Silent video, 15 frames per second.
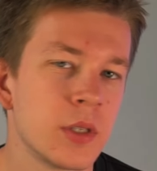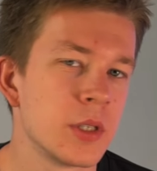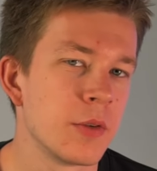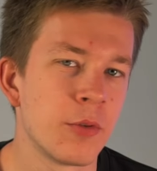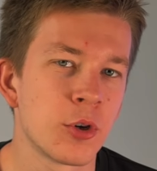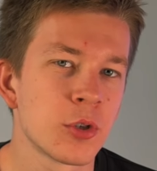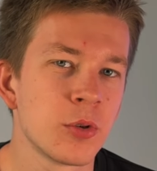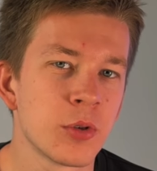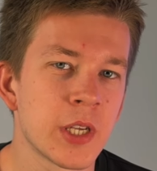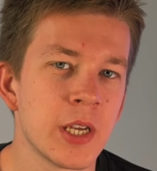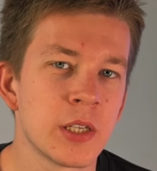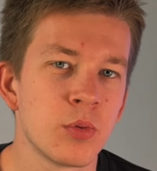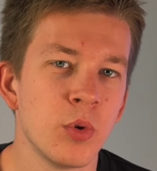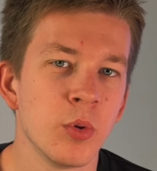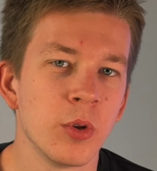The first use
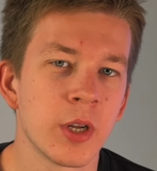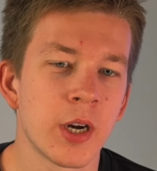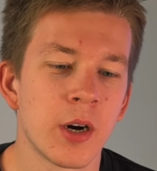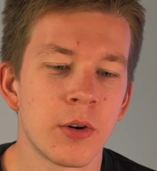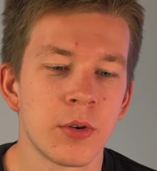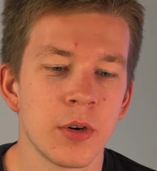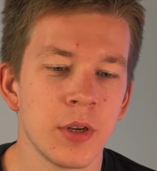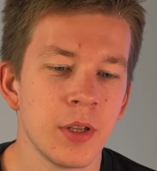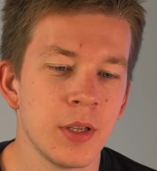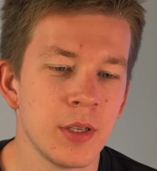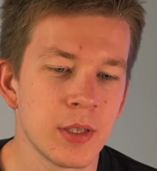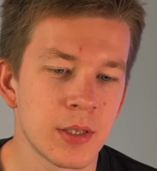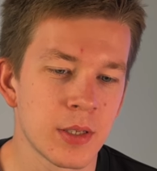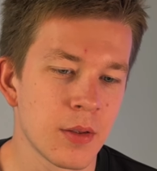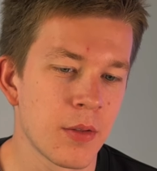case we will cover
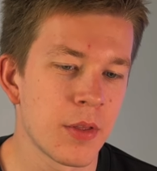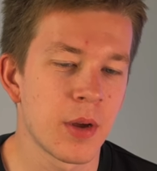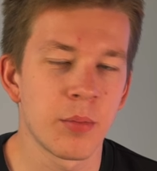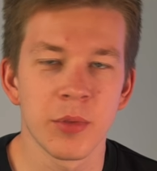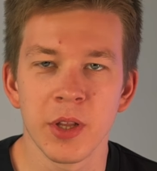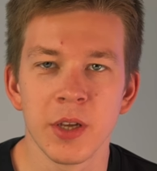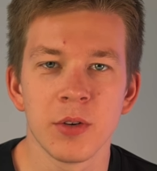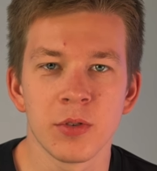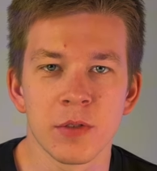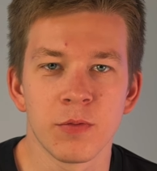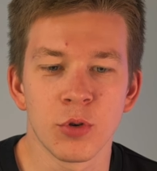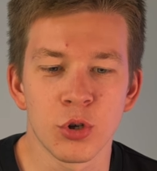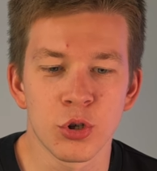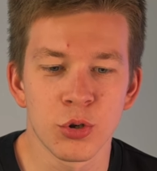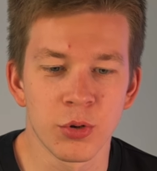is thumbnails
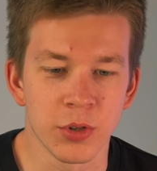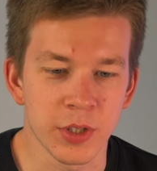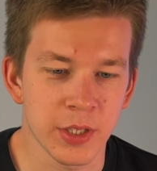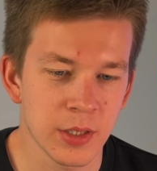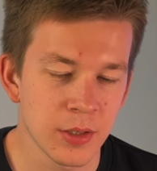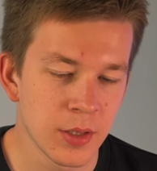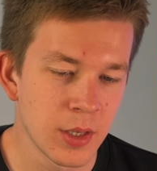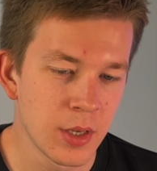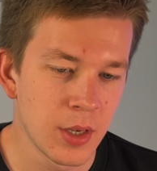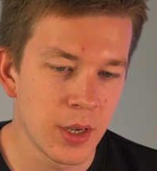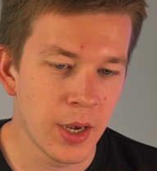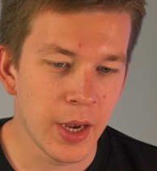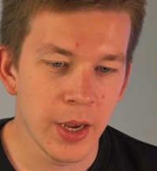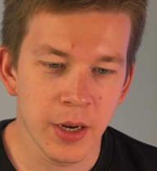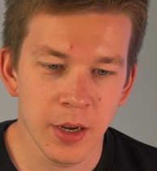for shorts.
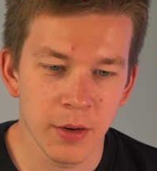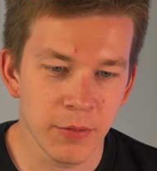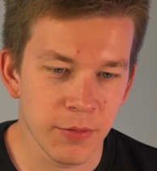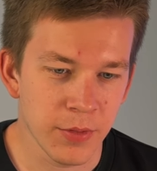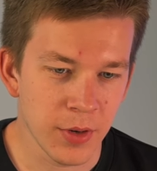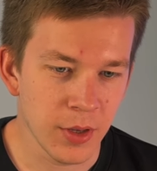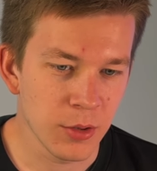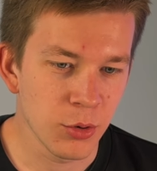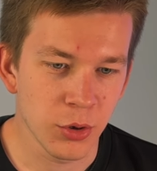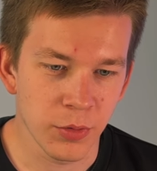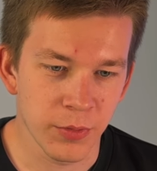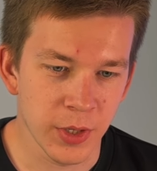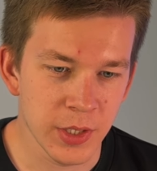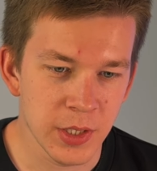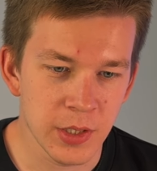I have a lot
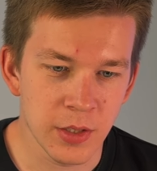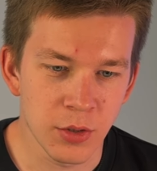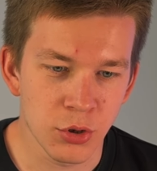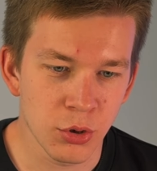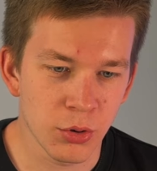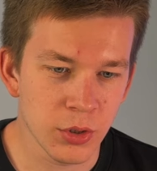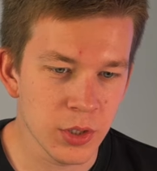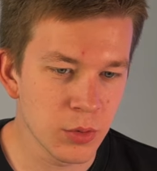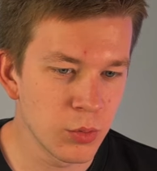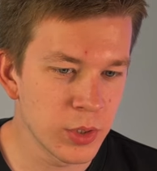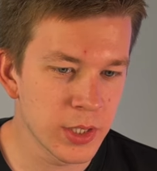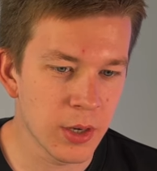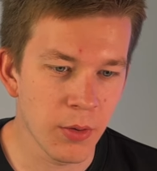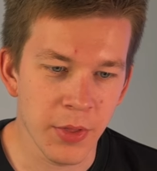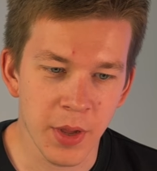of existing shorts
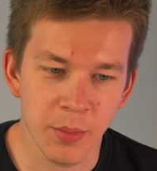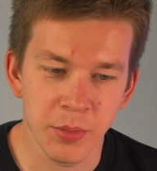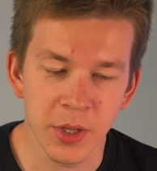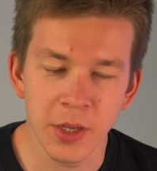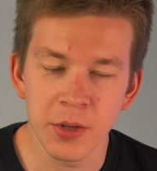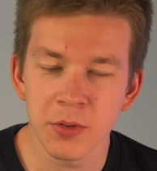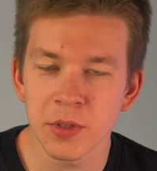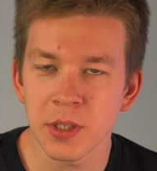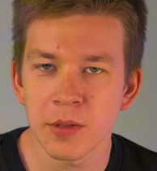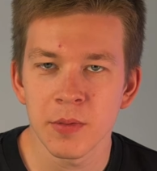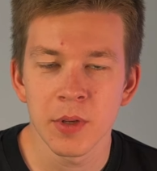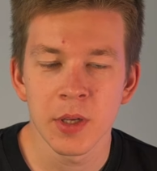without thumbnails.